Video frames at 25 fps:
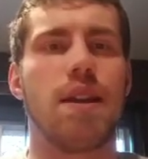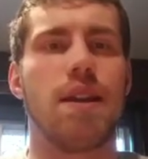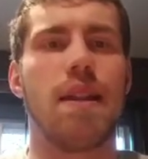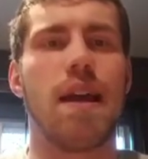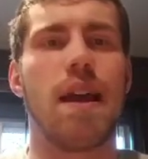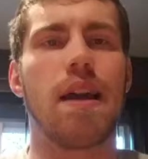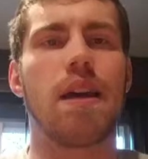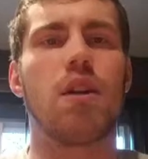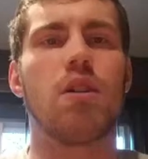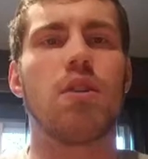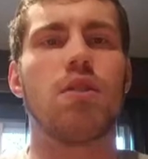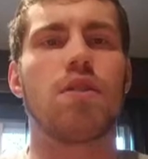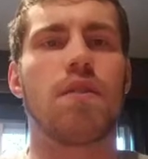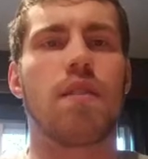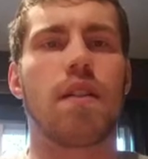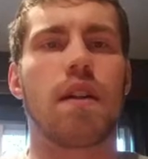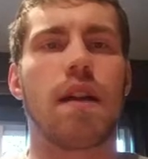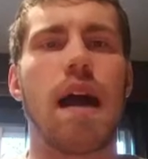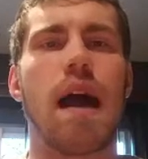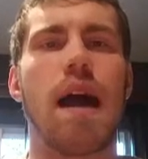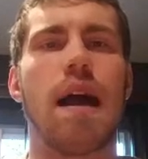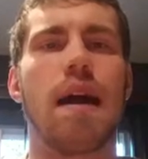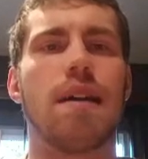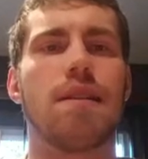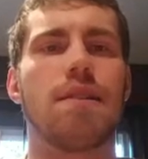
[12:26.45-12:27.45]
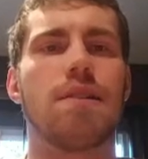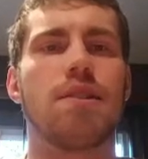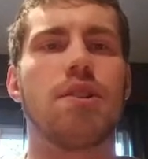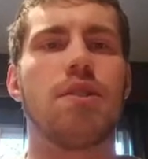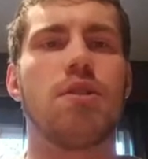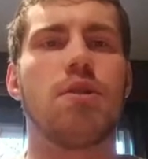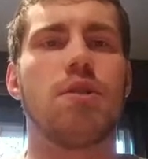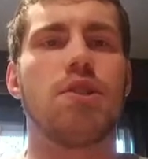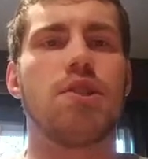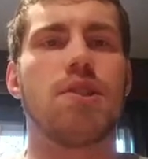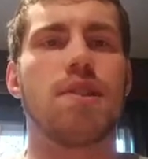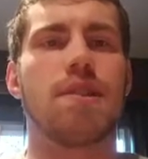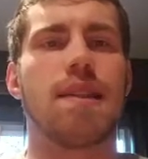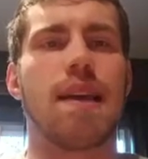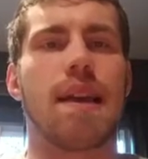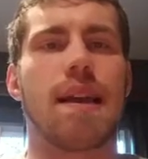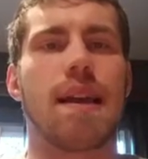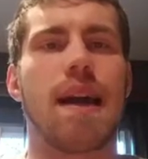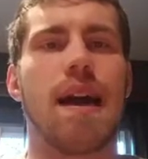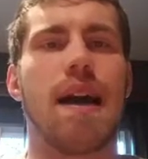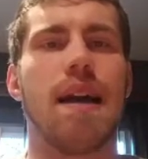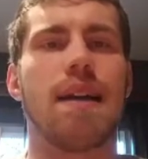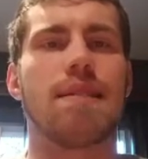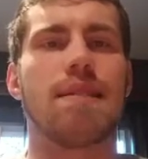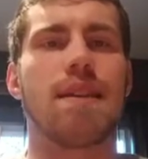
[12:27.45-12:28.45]
And that goes for guys too. It's just that
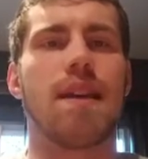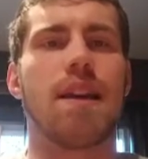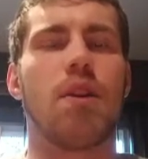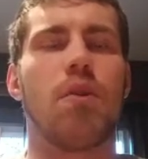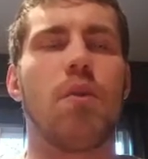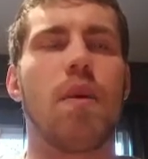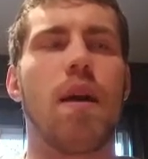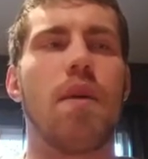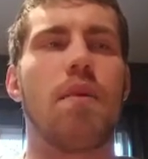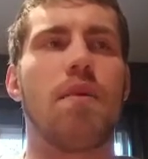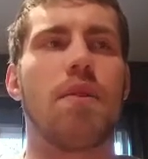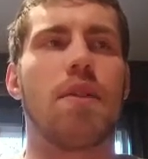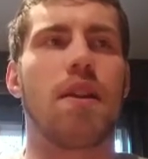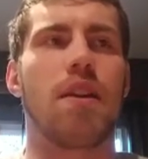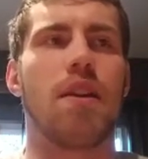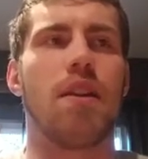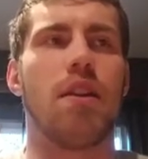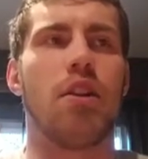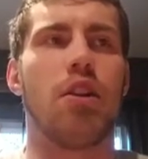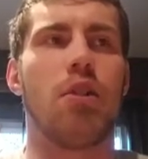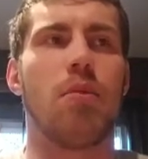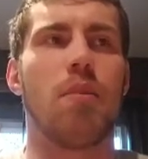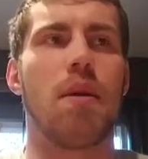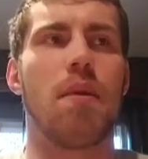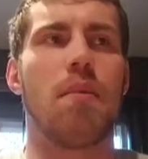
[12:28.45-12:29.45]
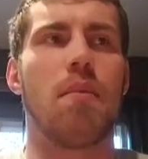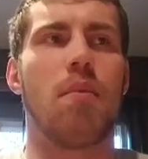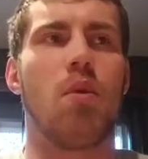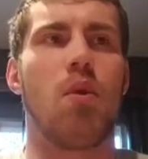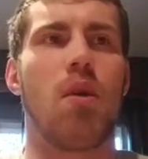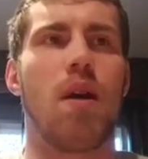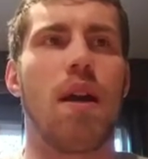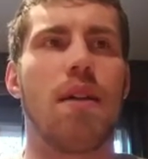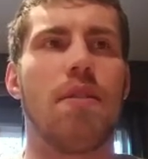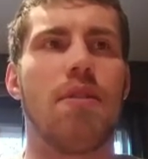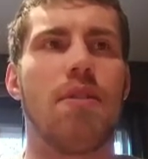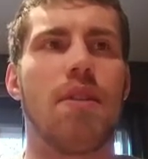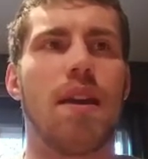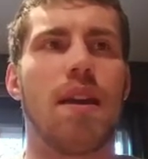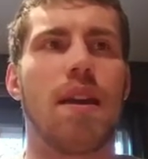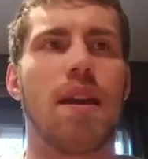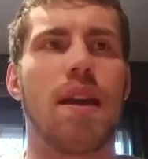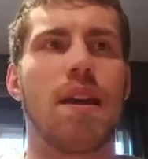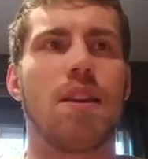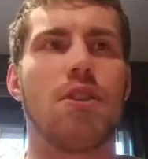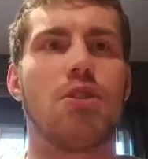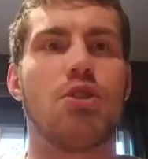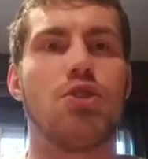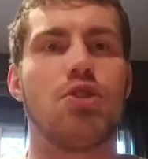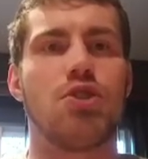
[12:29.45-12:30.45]
guys get away with it a little bit more, I think,
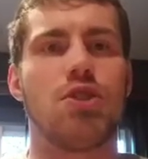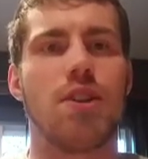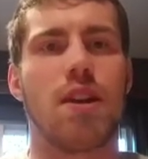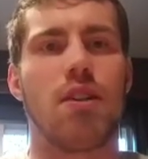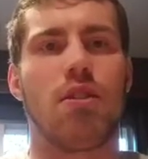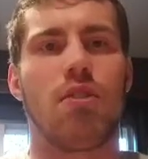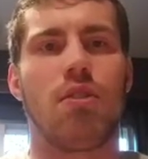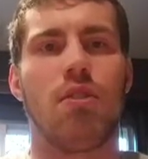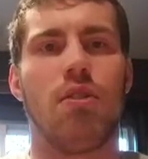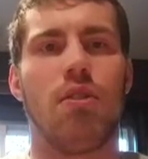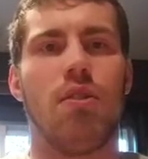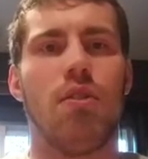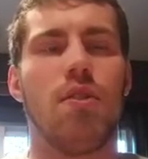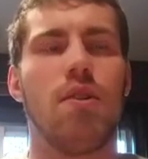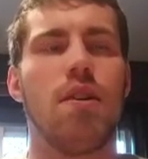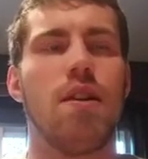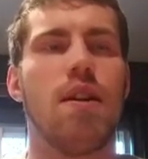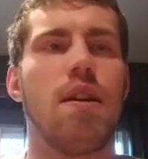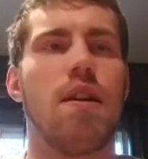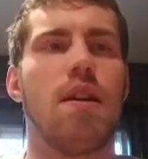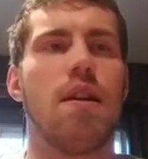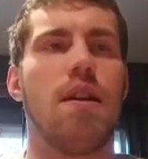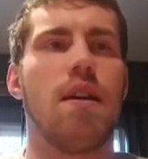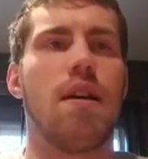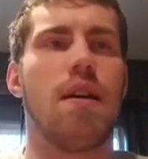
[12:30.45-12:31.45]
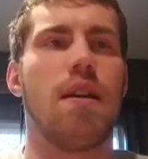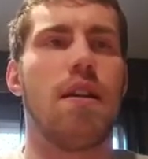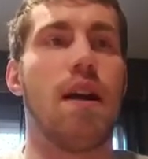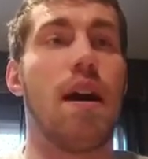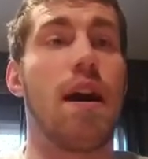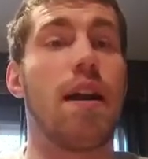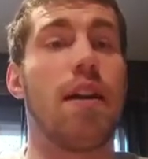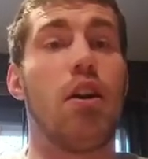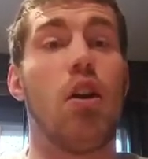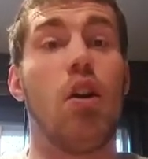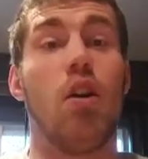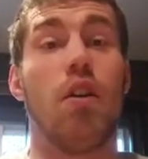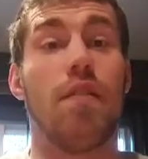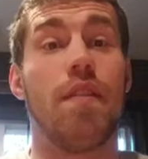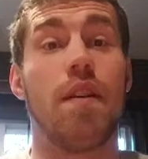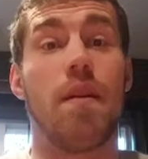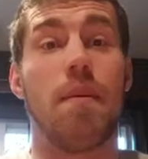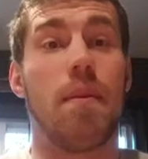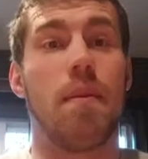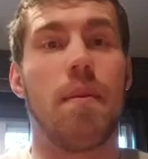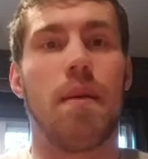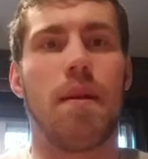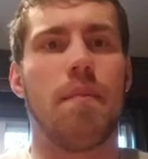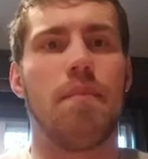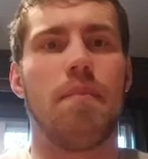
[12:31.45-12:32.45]
in general. Not all of them.
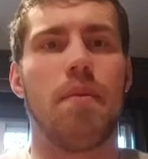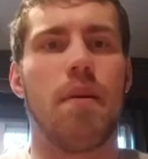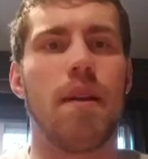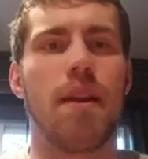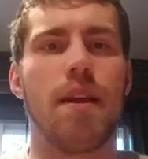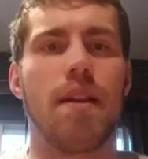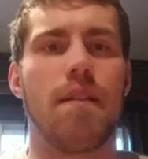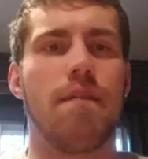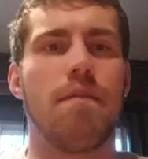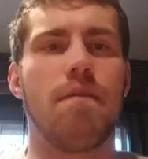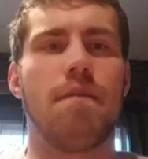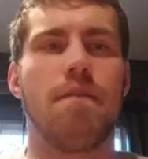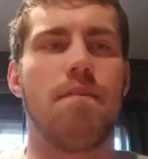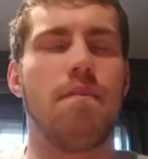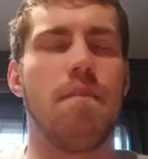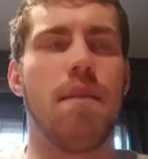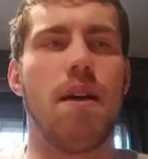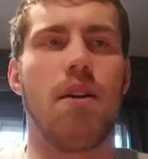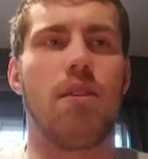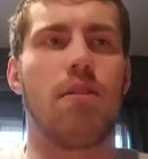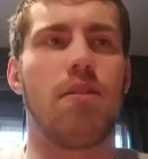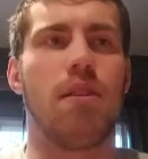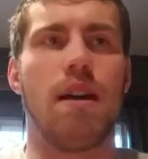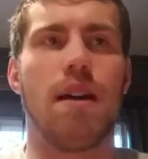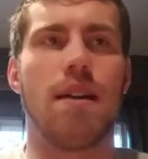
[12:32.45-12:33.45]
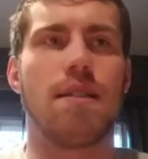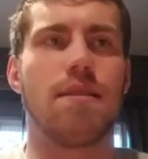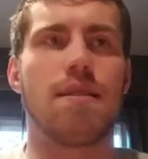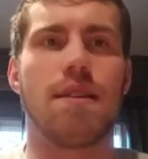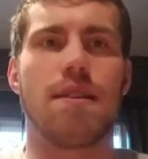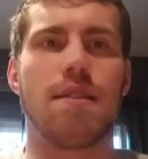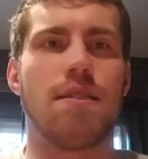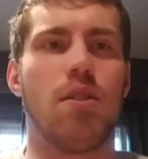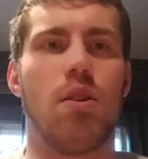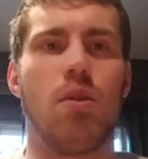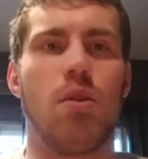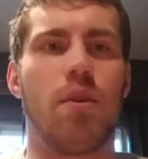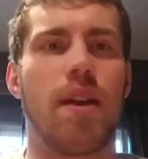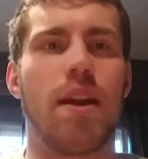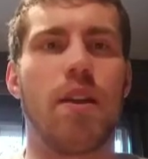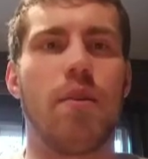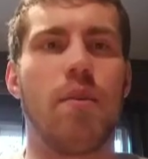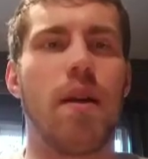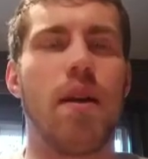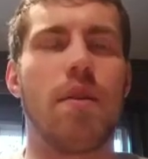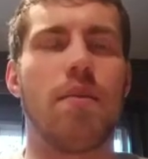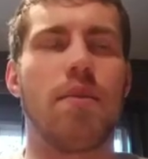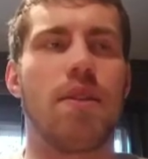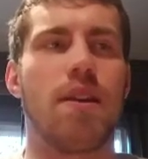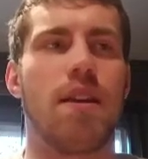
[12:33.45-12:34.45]
I have plenty of male clients that don't get
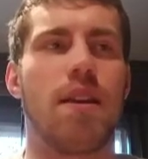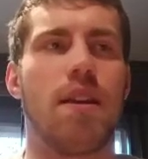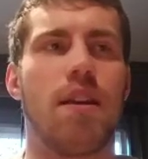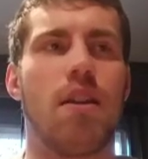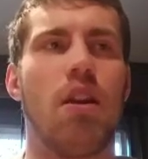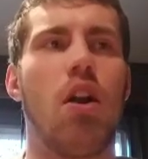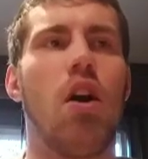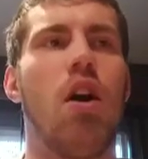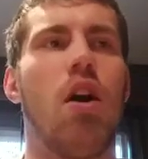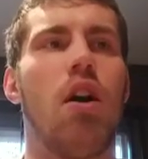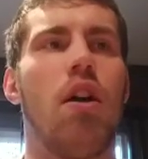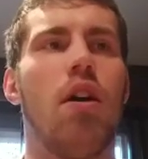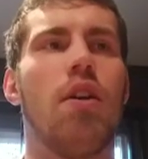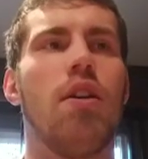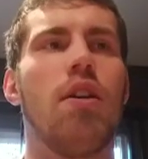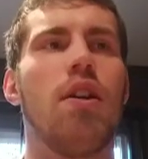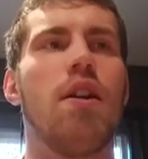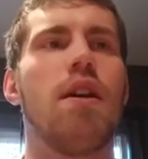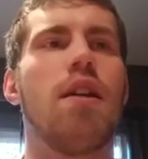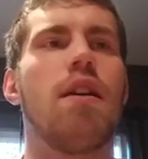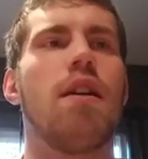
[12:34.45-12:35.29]
away with it at all.